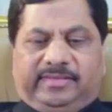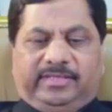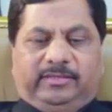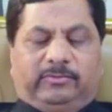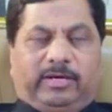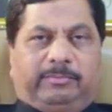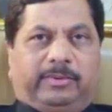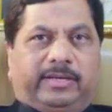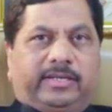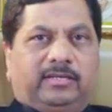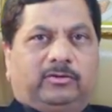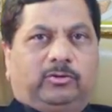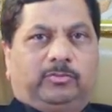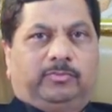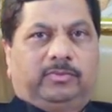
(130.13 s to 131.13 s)
D.Y. Patil
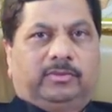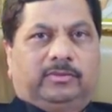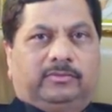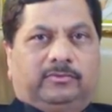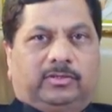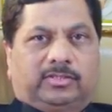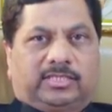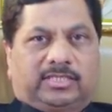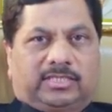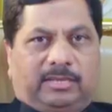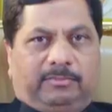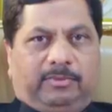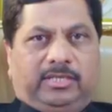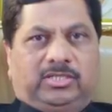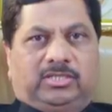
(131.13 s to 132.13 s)
Group was
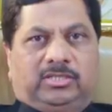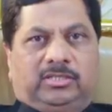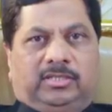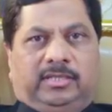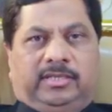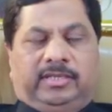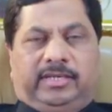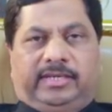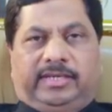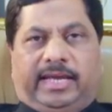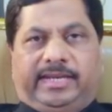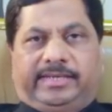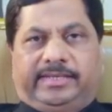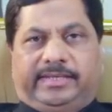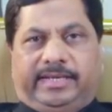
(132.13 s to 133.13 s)
established in
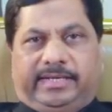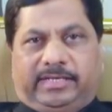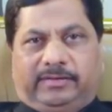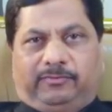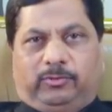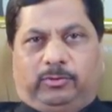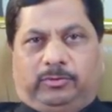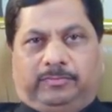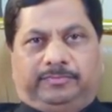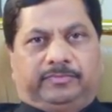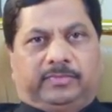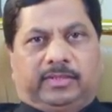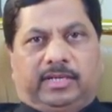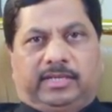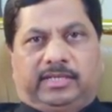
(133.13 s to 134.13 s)
1984
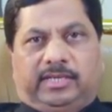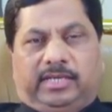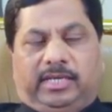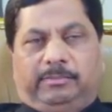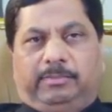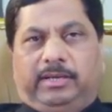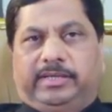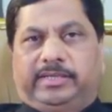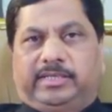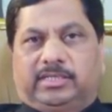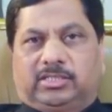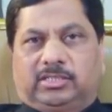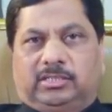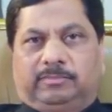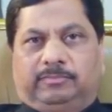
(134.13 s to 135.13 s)
under able
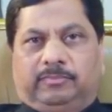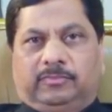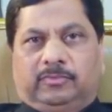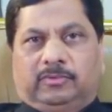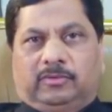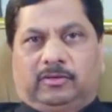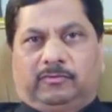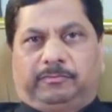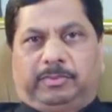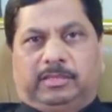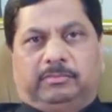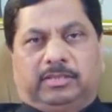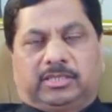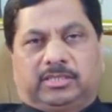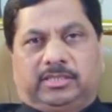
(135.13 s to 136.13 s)
leadership of
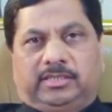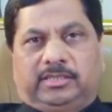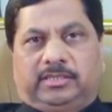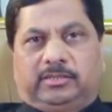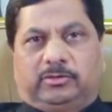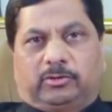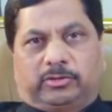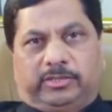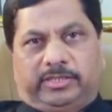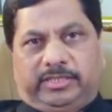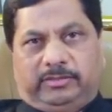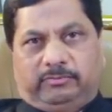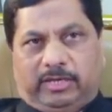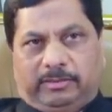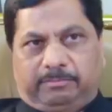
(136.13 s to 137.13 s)
Padma Shri Dr.
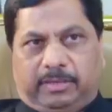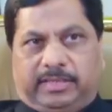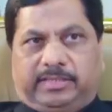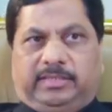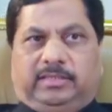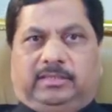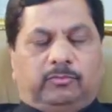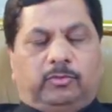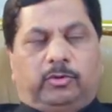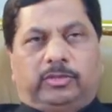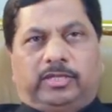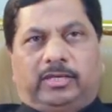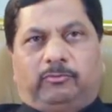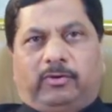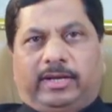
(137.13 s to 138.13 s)
D.Y. Patil. More
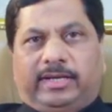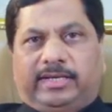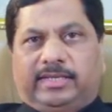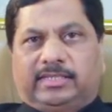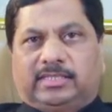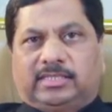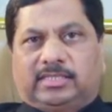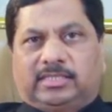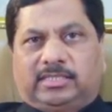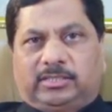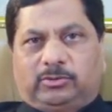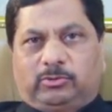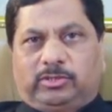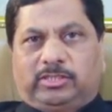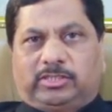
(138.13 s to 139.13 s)
than
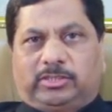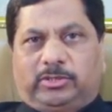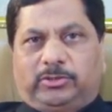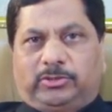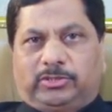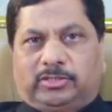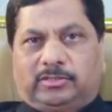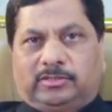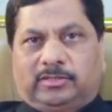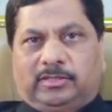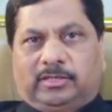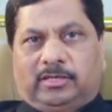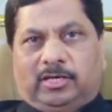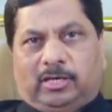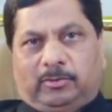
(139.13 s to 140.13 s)
162 institutions
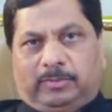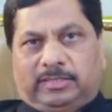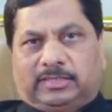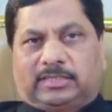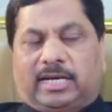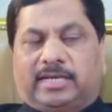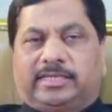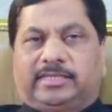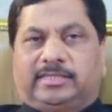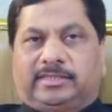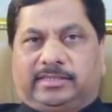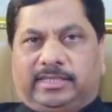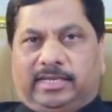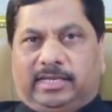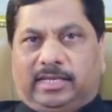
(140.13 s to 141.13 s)
have been started
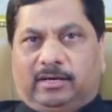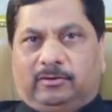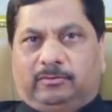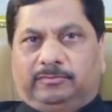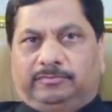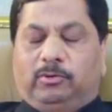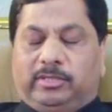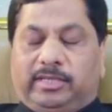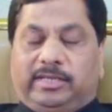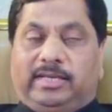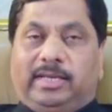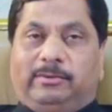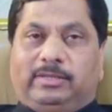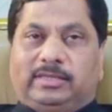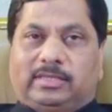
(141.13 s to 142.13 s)
till now. More than
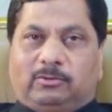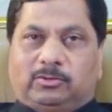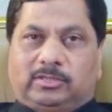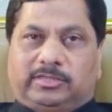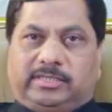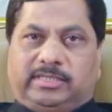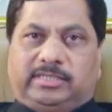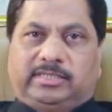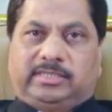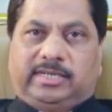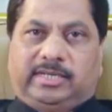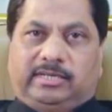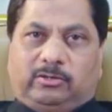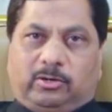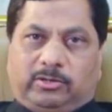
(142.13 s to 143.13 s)
11,000 teaching
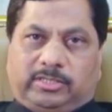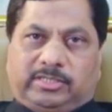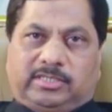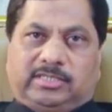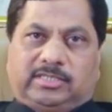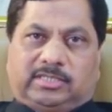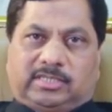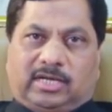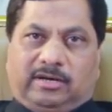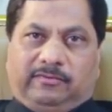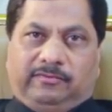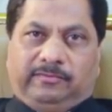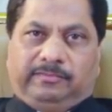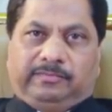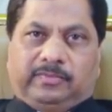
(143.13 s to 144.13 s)
and non-teaching
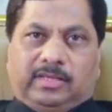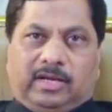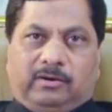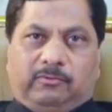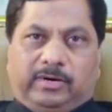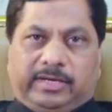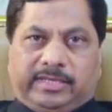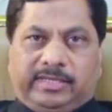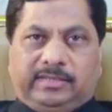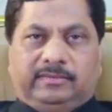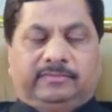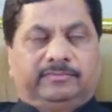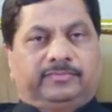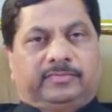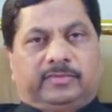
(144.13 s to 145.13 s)
staff are working
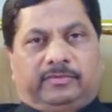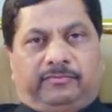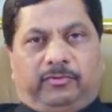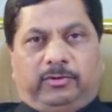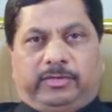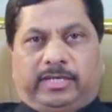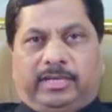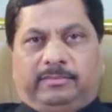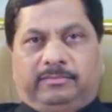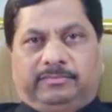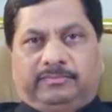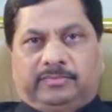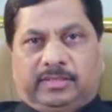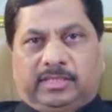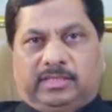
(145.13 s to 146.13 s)
full-time
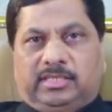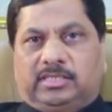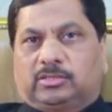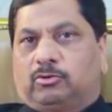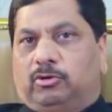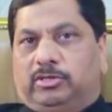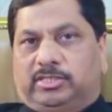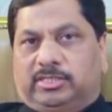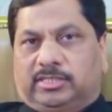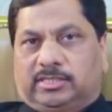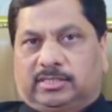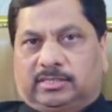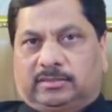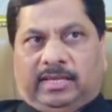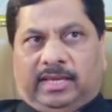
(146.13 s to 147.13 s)
in these
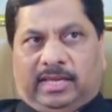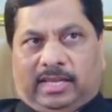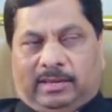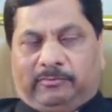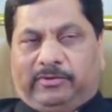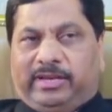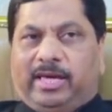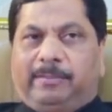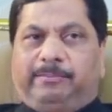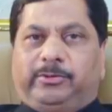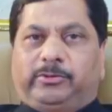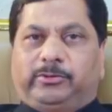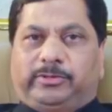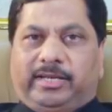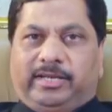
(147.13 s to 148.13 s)
colleges. And I'm very happy
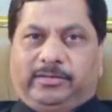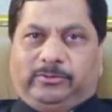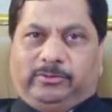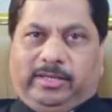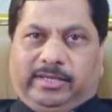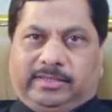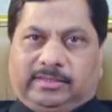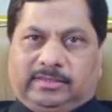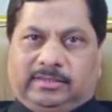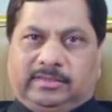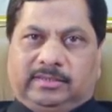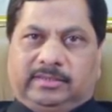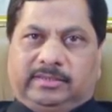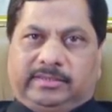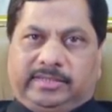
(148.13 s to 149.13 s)
to tell you that
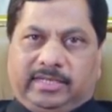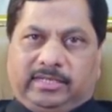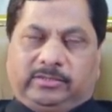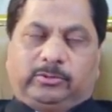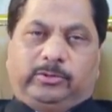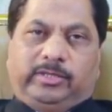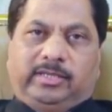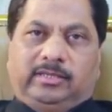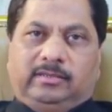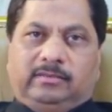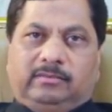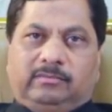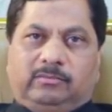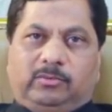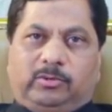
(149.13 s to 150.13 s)
till today,
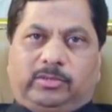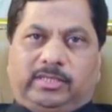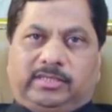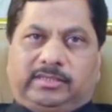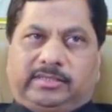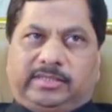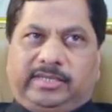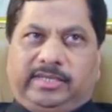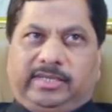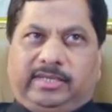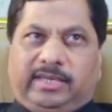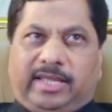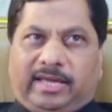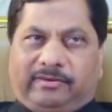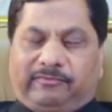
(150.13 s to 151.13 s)
more than
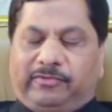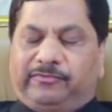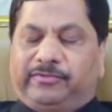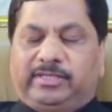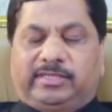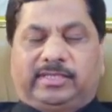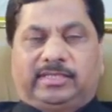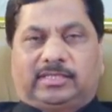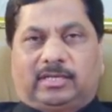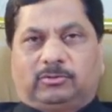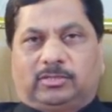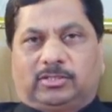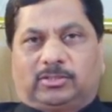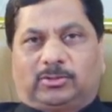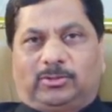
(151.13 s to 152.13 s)

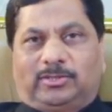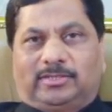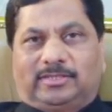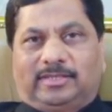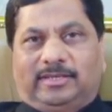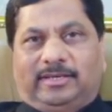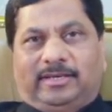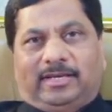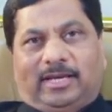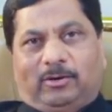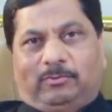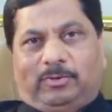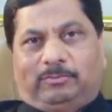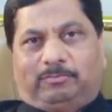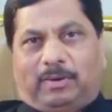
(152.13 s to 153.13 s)
3,53,000 students
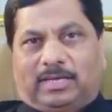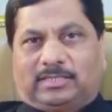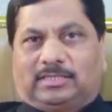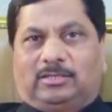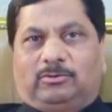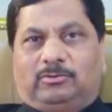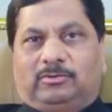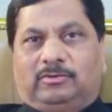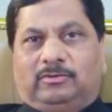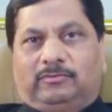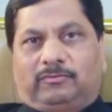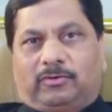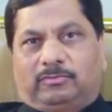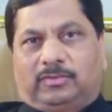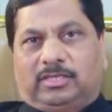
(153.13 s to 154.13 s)
have been passed out
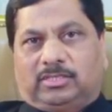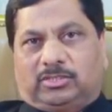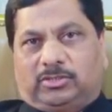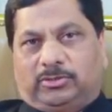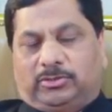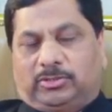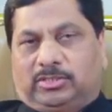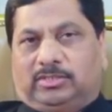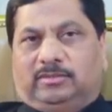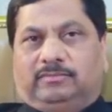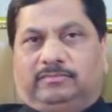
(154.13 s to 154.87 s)
from the institution.